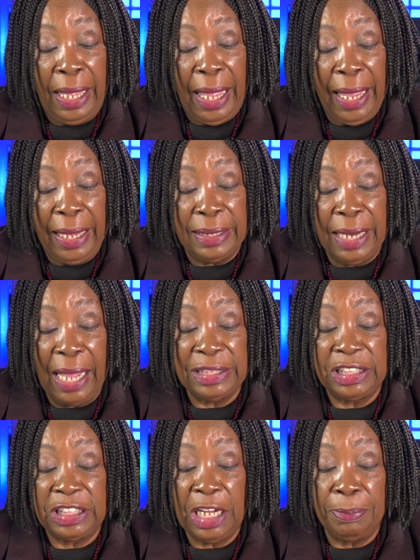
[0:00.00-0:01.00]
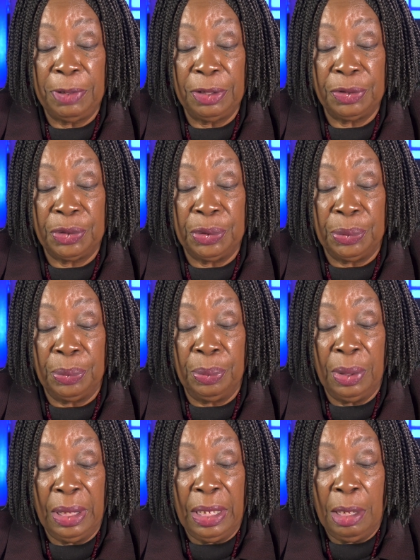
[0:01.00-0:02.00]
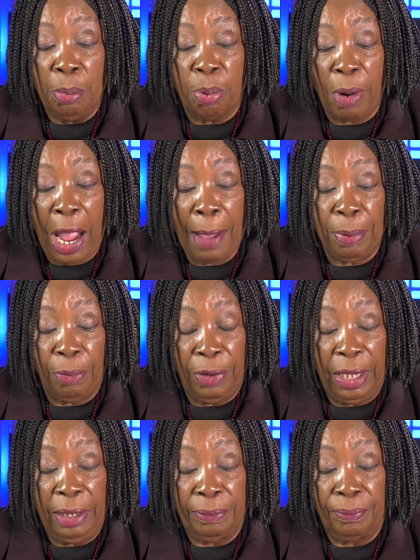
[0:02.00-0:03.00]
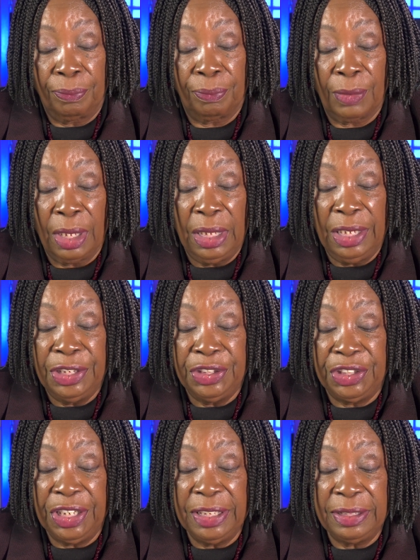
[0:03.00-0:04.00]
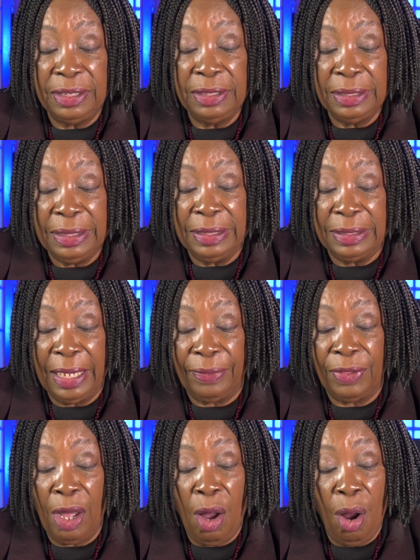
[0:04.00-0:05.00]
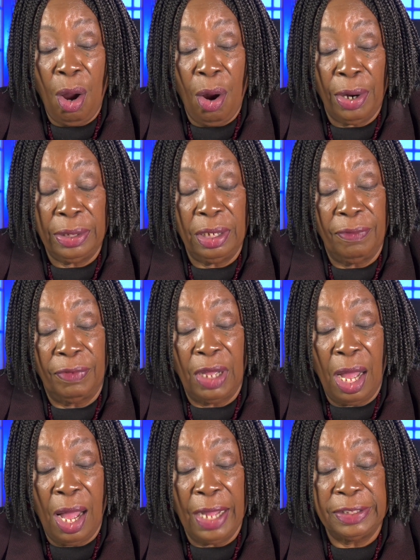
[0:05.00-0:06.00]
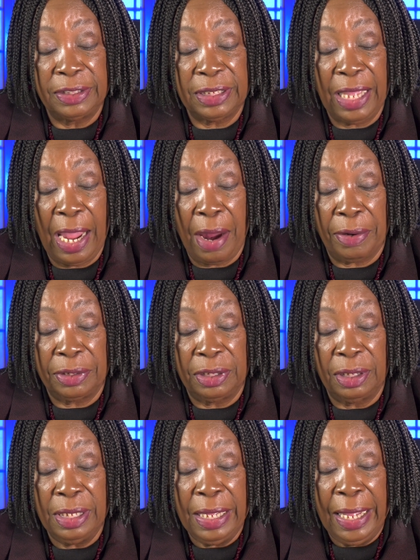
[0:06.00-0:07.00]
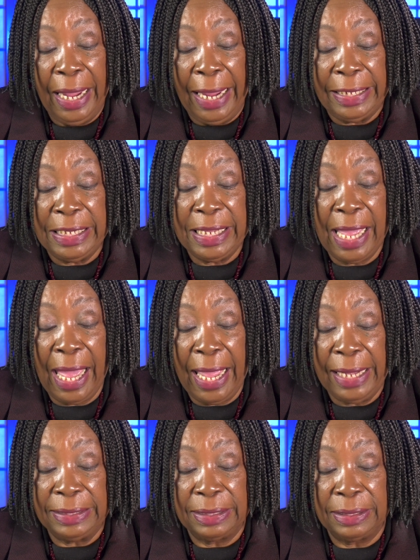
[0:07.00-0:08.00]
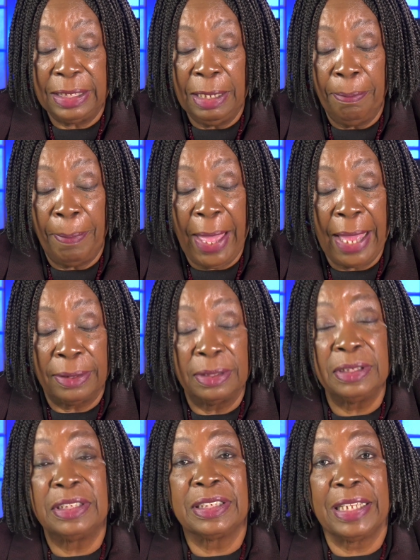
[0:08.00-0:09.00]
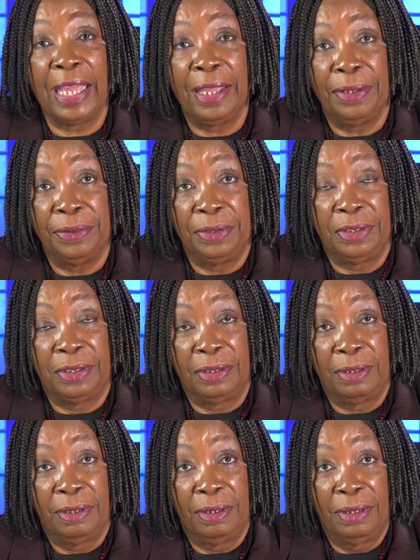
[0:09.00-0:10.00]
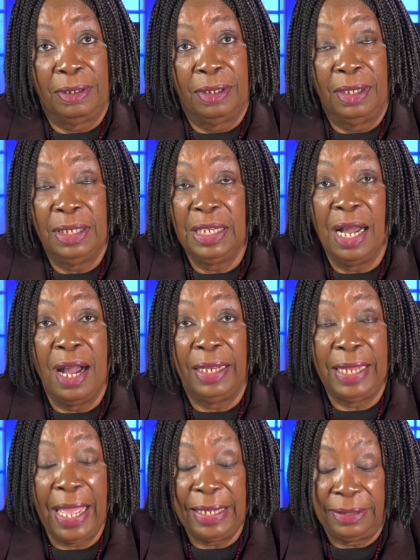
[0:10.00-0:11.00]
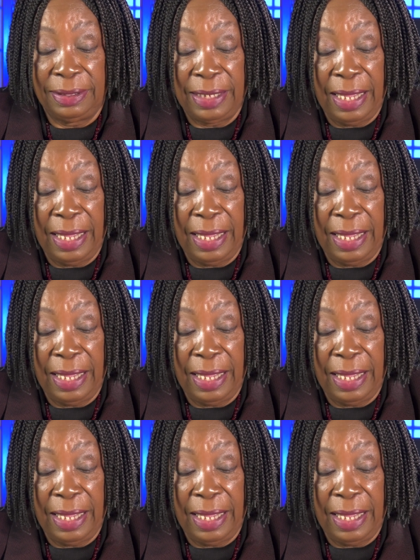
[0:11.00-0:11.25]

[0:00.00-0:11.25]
and not subject to bribery. Justice is at the heart of God's character, and he hates imbalanced scales. God hates